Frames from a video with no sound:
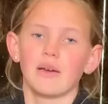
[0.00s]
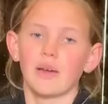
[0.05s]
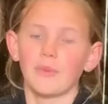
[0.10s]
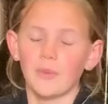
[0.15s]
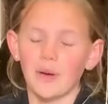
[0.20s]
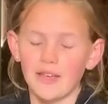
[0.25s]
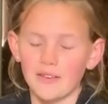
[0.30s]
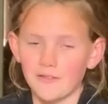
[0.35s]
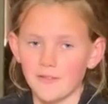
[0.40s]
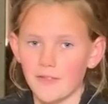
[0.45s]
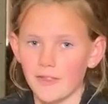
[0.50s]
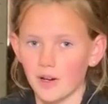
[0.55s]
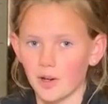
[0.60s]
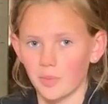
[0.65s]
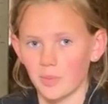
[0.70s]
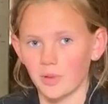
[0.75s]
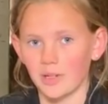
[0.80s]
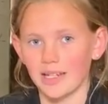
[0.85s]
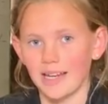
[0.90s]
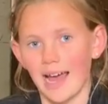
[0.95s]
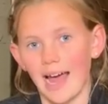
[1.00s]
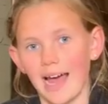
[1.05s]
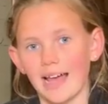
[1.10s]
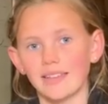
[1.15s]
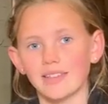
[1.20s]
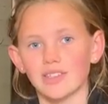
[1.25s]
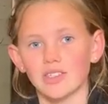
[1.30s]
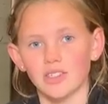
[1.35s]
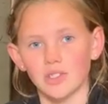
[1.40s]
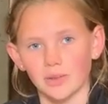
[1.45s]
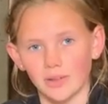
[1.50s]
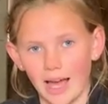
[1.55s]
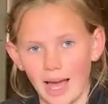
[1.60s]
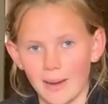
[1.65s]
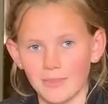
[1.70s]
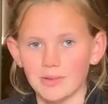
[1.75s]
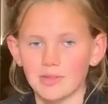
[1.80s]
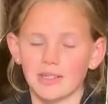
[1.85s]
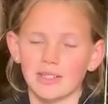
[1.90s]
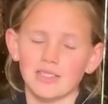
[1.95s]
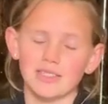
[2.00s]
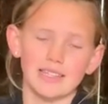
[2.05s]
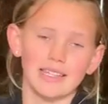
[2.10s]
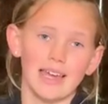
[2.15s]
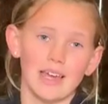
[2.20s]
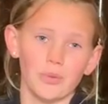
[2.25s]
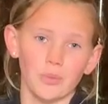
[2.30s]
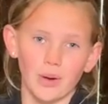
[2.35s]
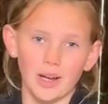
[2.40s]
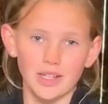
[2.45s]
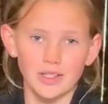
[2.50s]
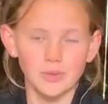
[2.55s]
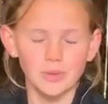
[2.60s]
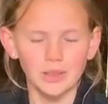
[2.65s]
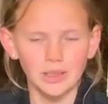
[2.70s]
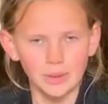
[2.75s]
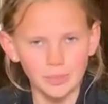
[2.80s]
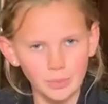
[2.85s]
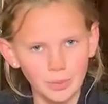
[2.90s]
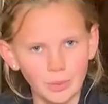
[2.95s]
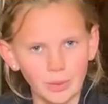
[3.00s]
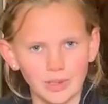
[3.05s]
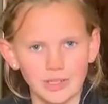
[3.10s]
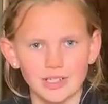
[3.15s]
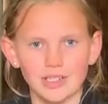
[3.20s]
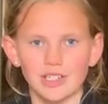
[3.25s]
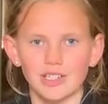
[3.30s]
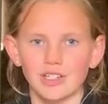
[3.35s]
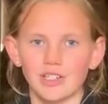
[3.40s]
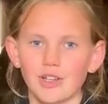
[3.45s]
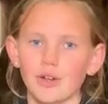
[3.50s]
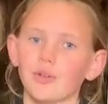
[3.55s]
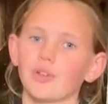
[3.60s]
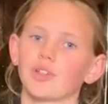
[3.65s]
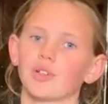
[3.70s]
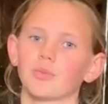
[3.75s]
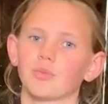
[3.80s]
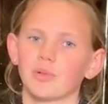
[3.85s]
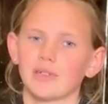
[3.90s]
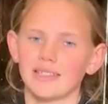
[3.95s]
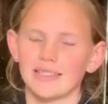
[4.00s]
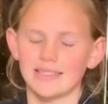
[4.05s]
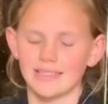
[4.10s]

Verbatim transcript: if their breed has a dewlap. So that's again why it's really important to know your breed